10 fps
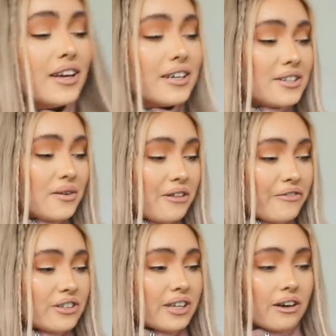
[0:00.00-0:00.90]
So the
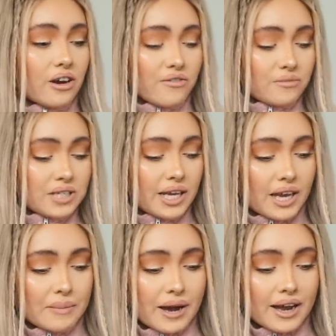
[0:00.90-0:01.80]
first thing I got from
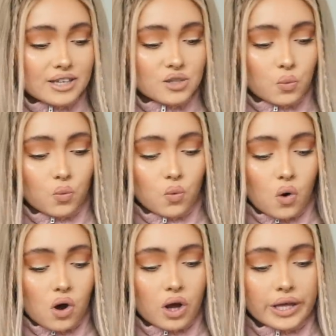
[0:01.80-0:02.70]
TK Maxx
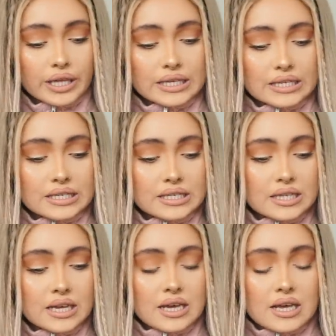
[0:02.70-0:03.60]
was
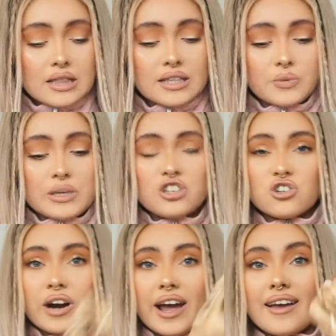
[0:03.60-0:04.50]
this wee
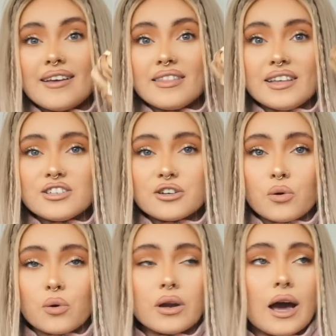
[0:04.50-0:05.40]
tray. These are
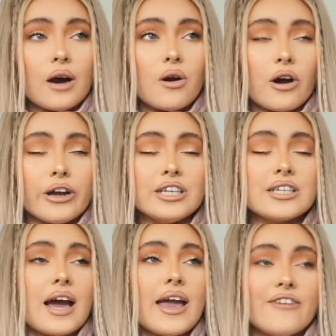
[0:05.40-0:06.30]
going out around
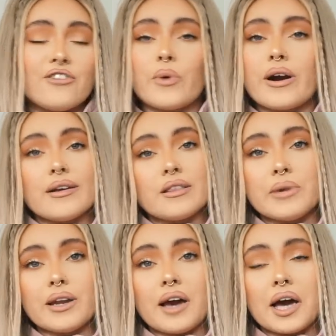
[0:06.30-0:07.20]
everywhere at the
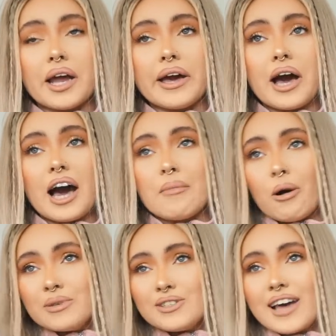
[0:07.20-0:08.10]
minute and I am
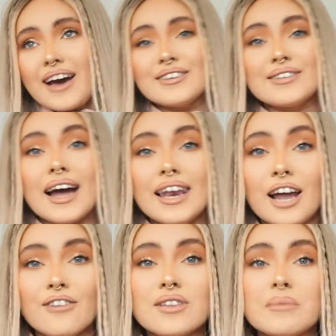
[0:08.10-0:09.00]
obsessed. I
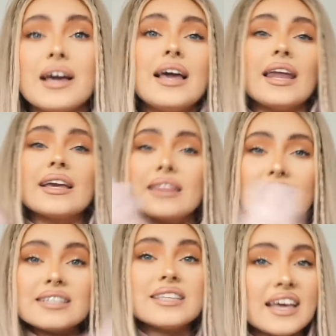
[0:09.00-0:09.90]
love them. Like,
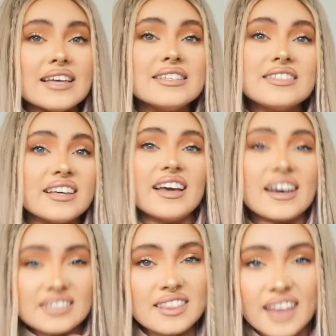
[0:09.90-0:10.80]
this is the
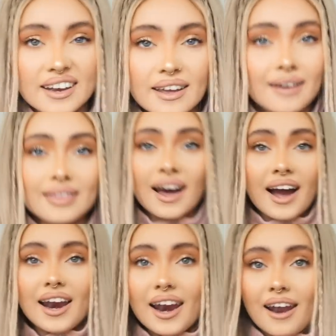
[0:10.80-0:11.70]
aesthetic that
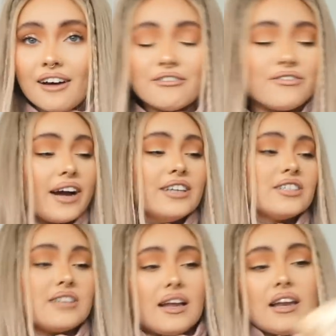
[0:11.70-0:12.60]
I love. I
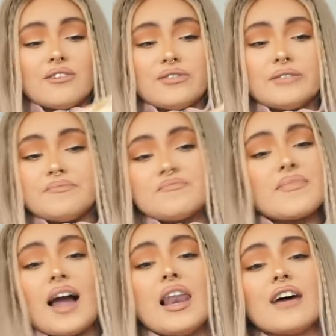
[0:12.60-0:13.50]
love it.
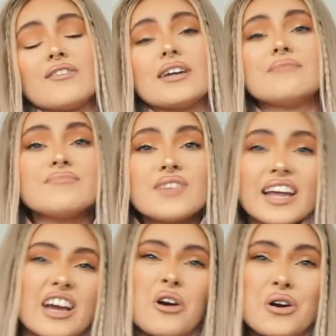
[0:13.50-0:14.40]
I love it.
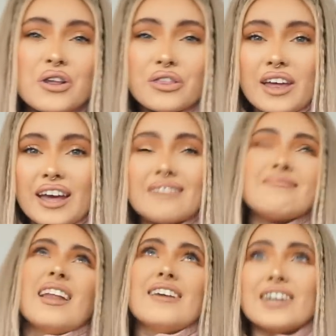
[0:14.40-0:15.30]
Like,
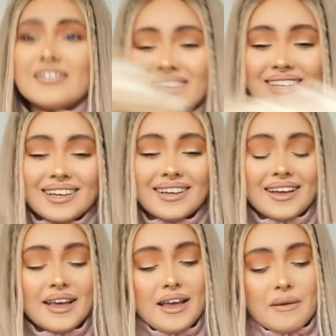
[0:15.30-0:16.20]
earthy, love it.
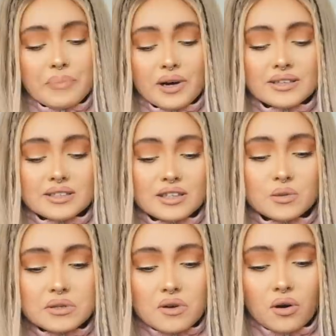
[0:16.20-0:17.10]
But this
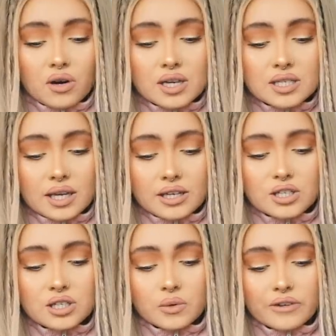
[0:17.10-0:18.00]
was honestly
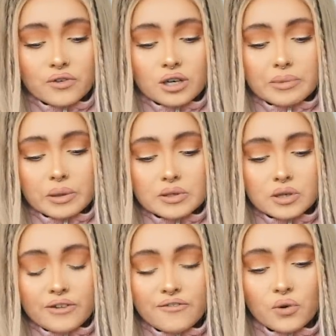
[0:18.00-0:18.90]
so affordable. It was
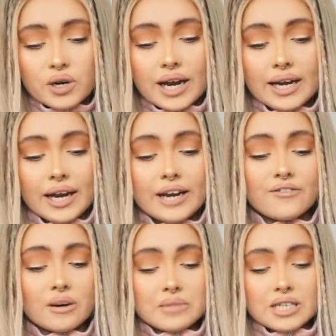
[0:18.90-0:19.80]
only $4.99
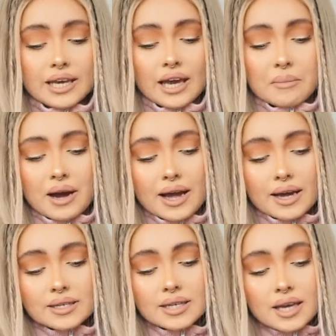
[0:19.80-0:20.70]
from TK
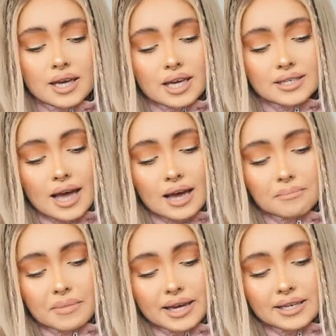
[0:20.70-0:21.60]
Maxx. It's
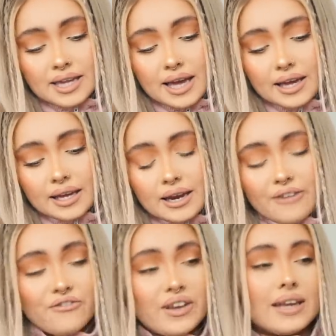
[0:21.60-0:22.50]
handmade
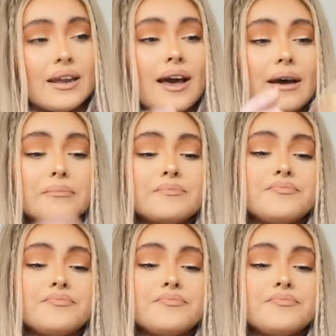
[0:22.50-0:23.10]
in Vietnam.